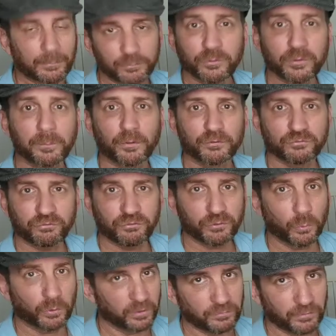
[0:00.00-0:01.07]
absolutely
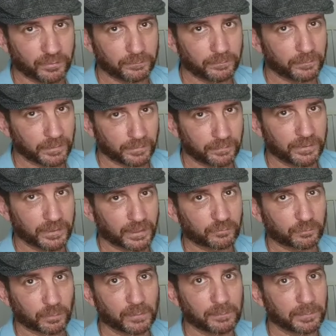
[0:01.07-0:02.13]
purchasing one of them in the
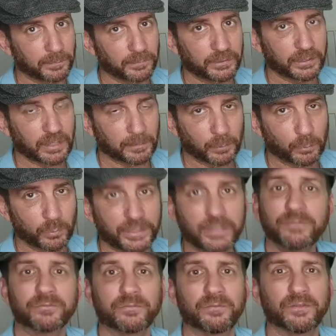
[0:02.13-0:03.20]
next probably couple
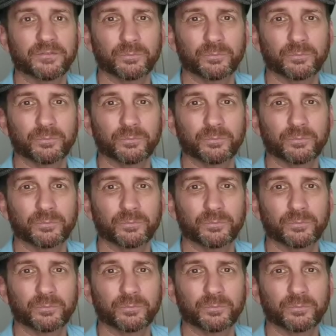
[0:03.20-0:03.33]
weeks,